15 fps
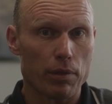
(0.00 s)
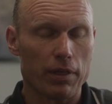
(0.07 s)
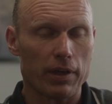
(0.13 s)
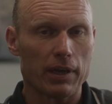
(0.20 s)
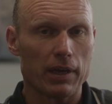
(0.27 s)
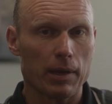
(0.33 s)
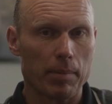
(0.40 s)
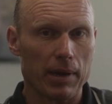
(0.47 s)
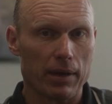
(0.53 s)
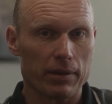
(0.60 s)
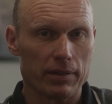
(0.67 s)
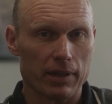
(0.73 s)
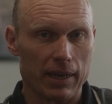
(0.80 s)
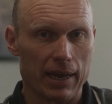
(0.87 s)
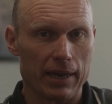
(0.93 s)
thinking
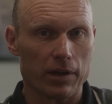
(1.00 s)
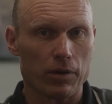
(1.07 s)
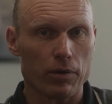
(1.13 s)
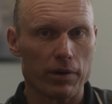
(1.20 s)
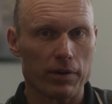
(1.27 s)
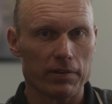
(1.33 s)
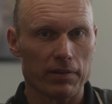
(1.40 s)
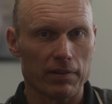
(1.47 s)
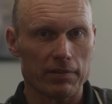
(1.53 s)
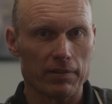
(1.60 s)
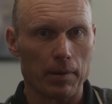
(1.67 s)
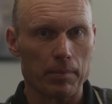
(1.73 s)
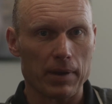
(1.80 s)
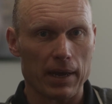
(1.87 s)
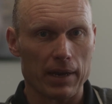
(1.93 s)
about the categories and the
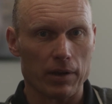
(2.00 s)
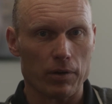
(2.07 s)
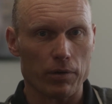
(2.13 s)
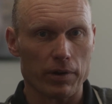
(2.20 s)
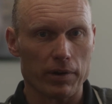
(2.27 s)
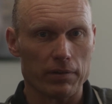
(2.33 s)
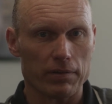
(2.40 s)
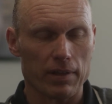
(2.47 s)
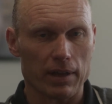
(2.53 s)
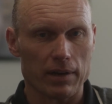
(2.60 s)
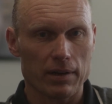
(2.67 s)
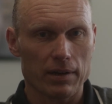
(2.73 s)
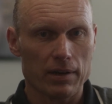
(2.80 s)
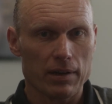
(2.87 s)
subcategories that,